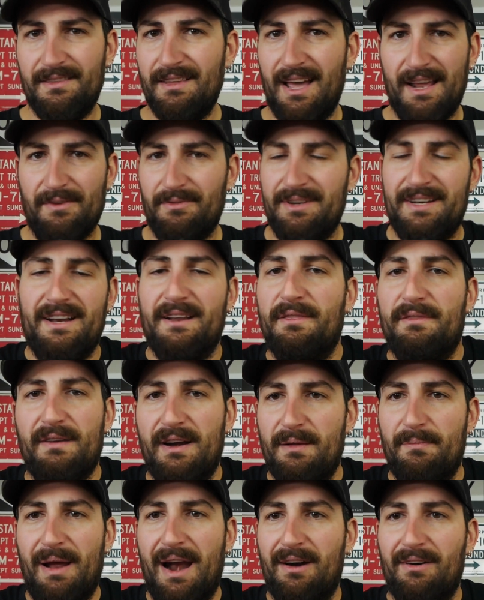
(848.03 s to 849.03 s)
I don't need a
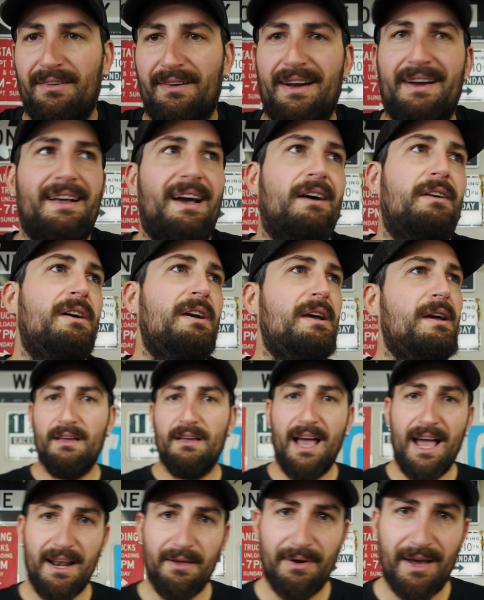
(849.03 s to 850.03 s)
threaded barrel right now.
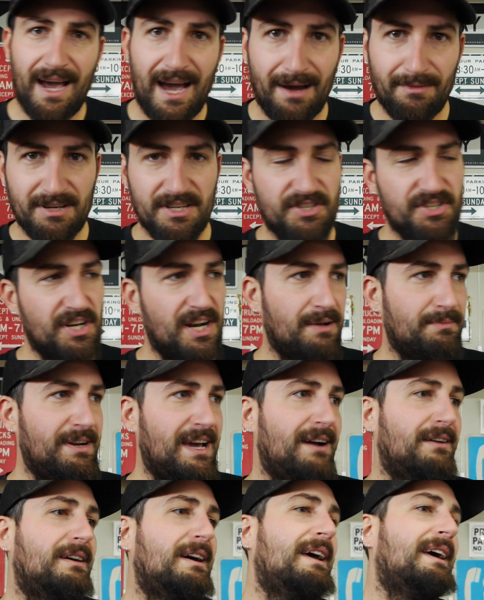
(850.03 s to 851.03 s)
Anyway, I'm gonna shut up
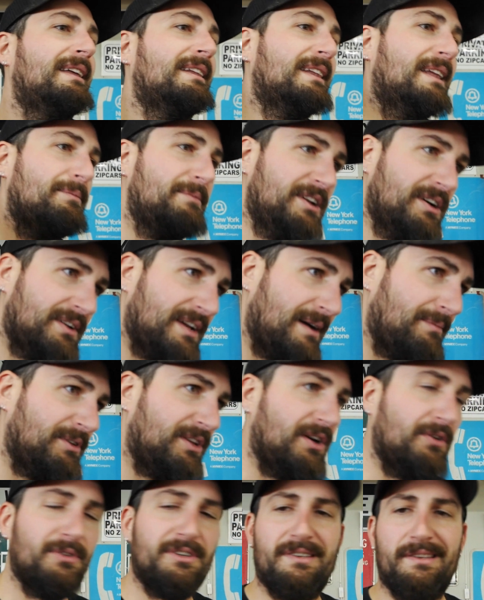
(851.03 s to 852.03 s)
now. Let me know down
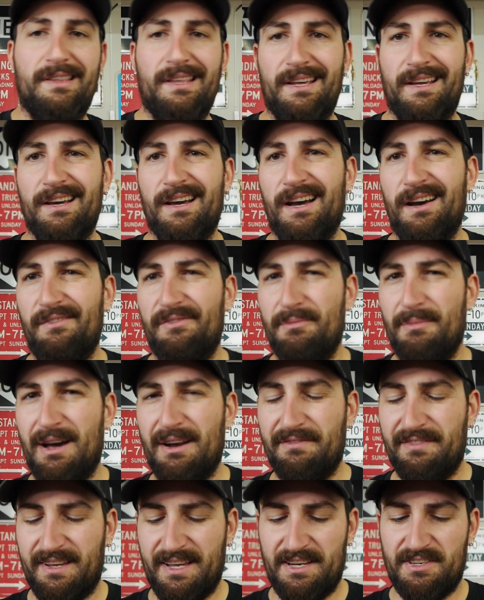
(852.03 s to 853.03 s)
below what you think of the
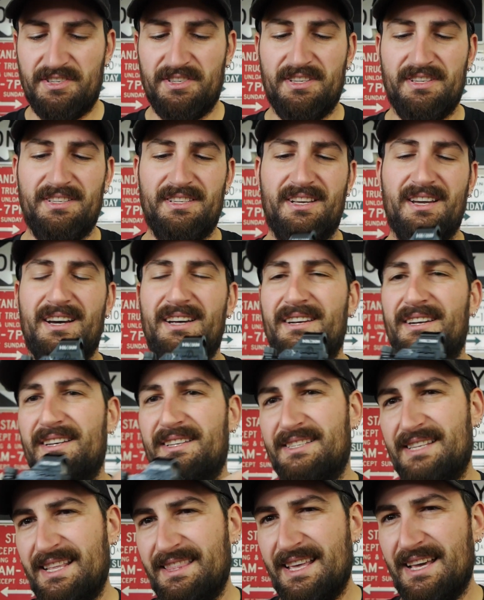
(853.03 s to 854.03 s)
modifications on this gun.
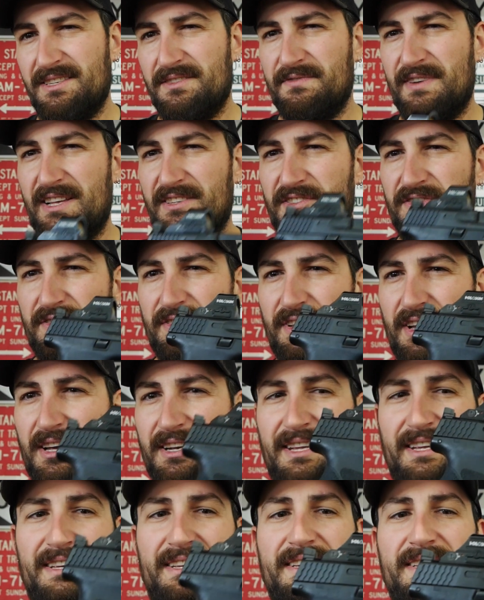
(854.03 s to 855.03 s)
10,000 rounds through the
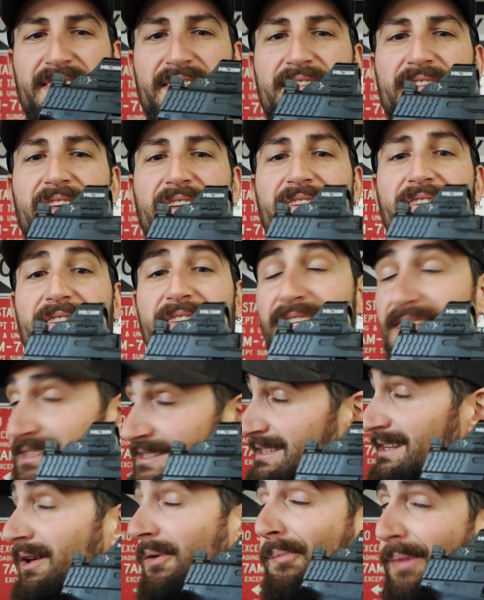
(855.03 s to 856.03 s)
gun is a
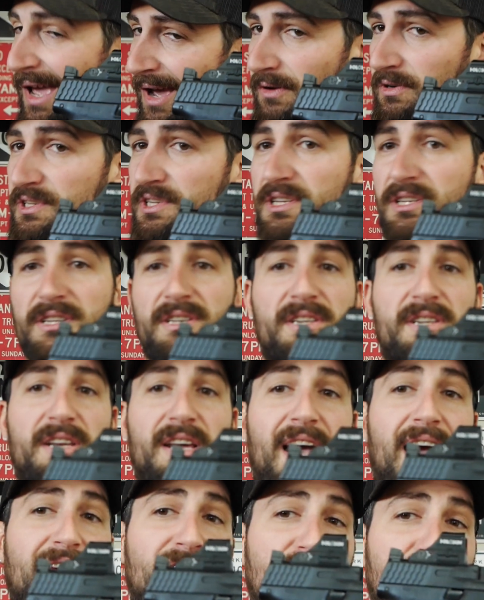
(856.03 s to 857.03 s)
decent amount.
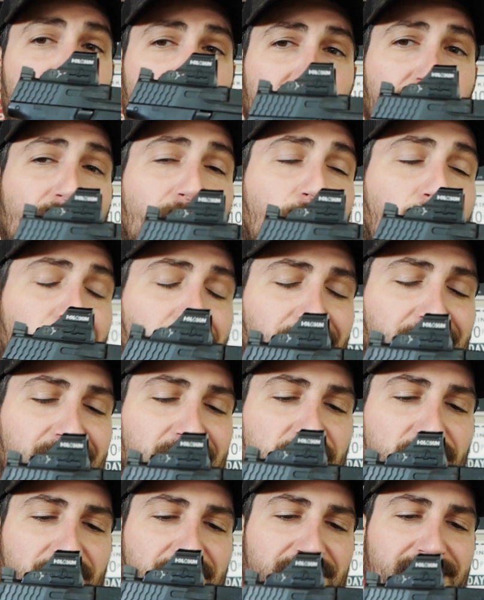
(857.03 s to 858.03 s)
I do really
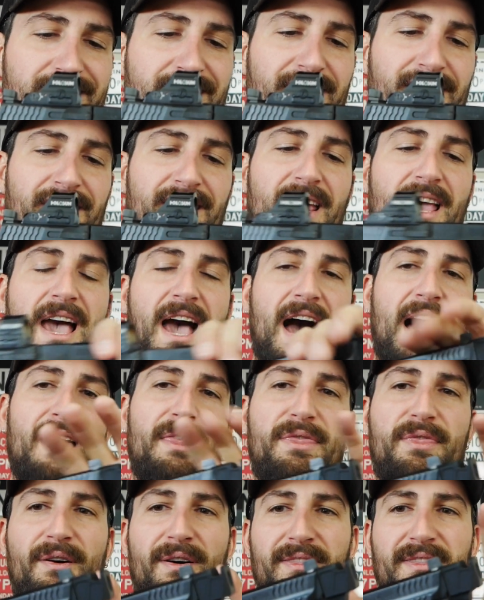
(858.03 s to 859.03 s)
enjoy this gun. I
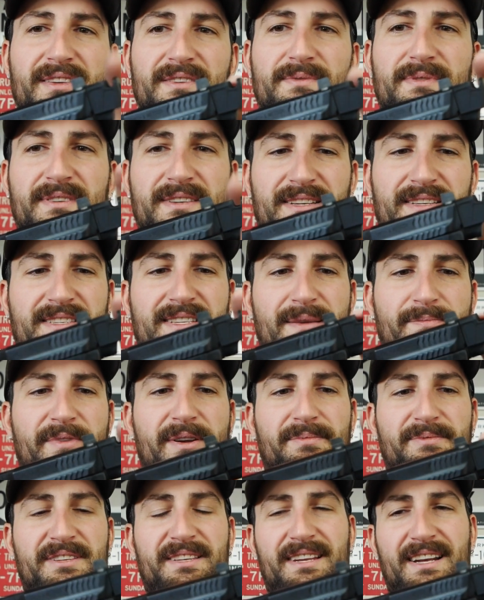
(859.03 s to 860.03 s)
thought this was gonna step it
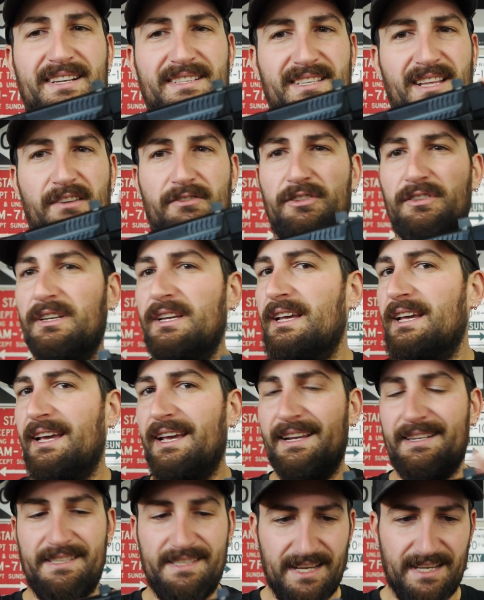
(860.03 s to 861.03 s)
up to the next level.
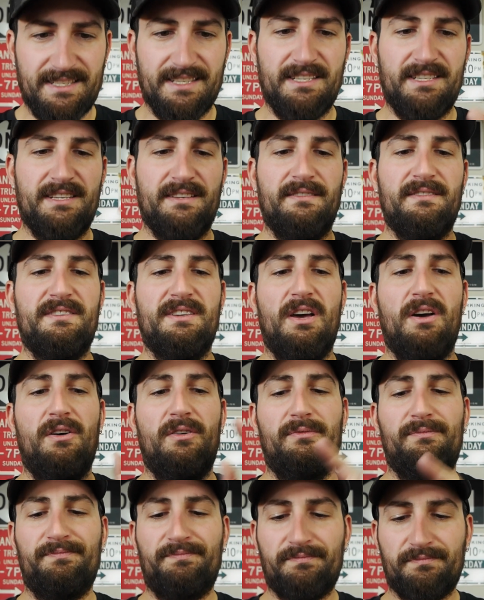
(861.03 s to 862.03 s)
It doesn't,
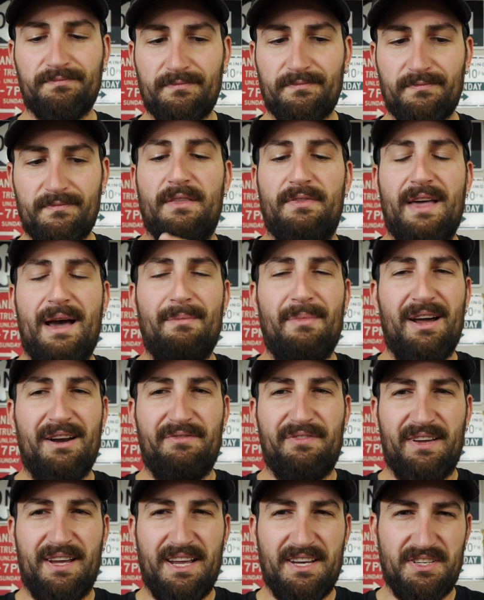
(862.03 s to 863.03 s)
so that
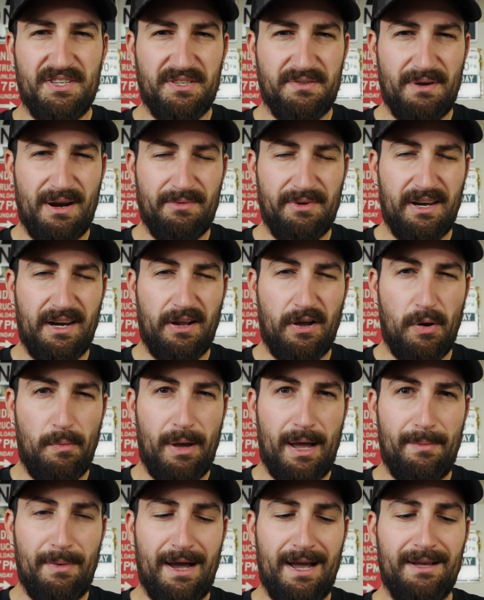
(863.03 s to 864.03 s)
modification is probably gonna go
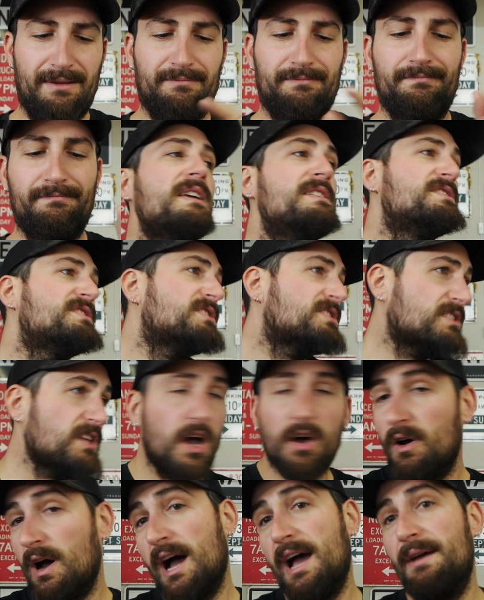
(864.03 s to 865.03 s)
bye-bye.
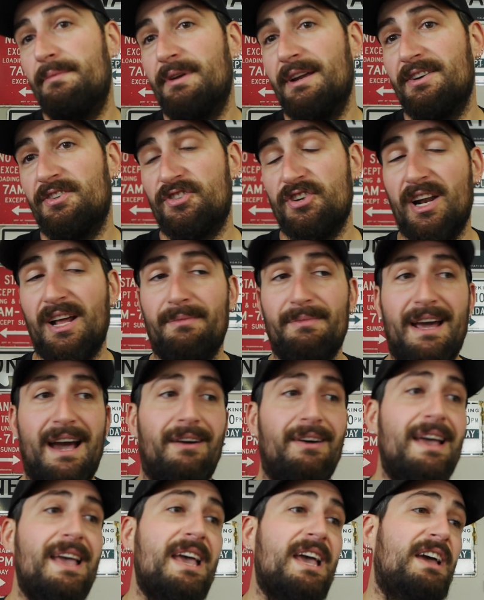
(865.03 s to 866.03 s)
So I am gonna shut up
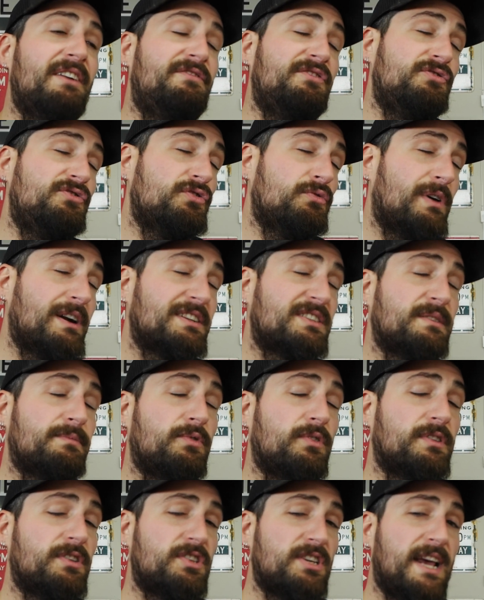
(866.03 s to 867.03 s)
now. If you do want to
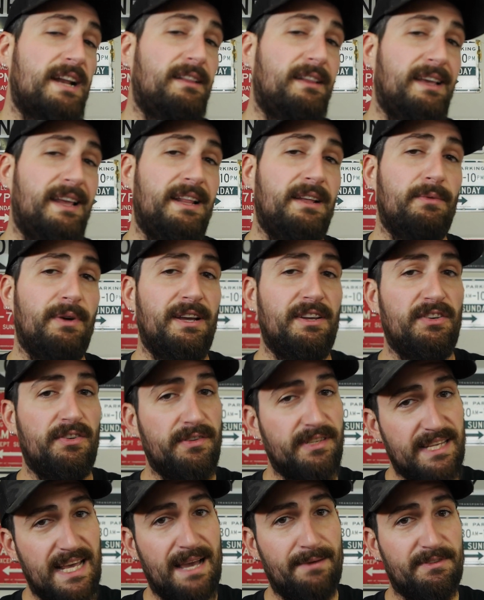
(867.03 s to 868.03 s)
support the channel anyway,
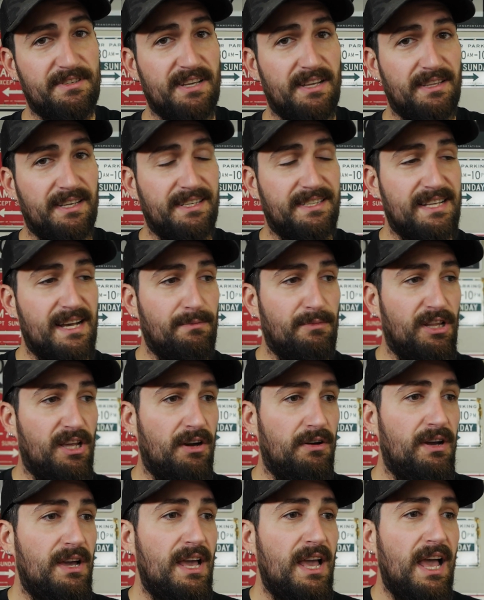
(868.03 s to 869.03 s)
use the Amazon links down
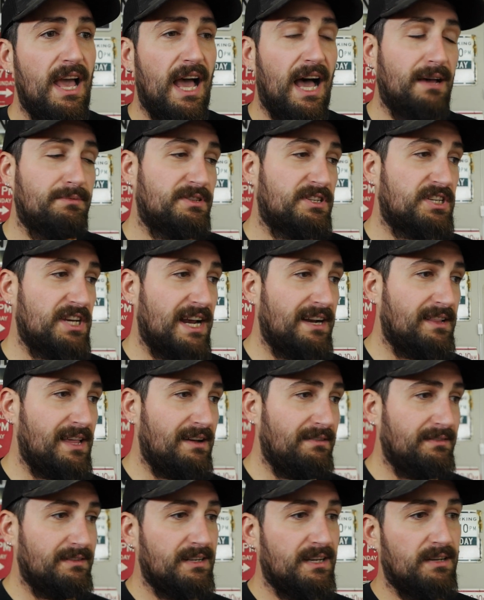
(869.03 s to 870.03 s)
below. Helps the channel
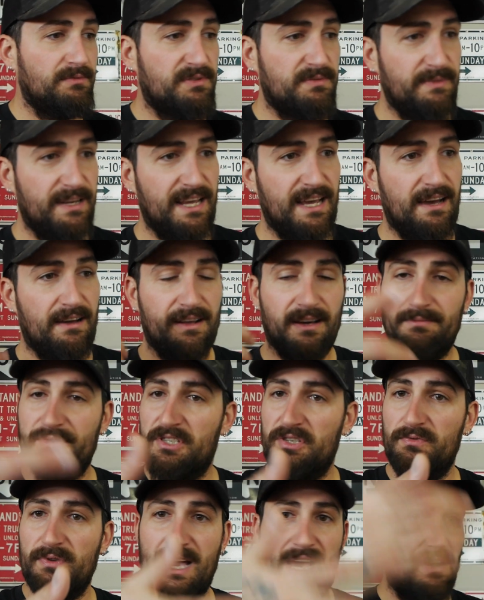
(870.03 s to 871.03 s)
out, helps me out,
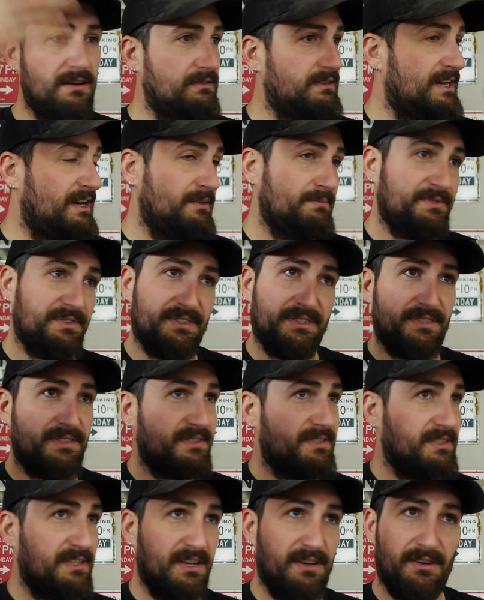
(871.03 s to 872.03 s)
helps you out,
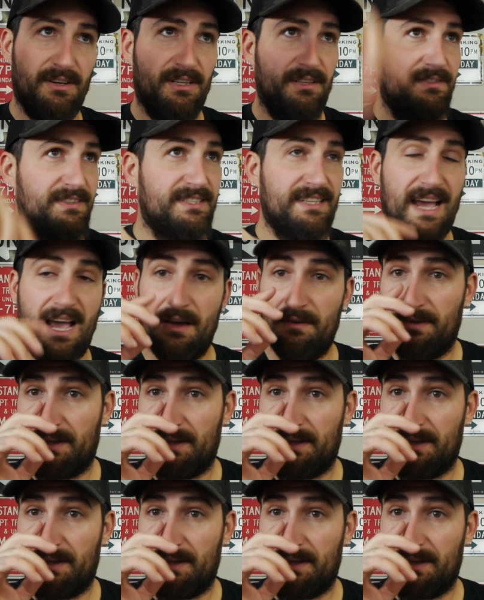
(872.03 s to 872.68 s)
helps all of us out.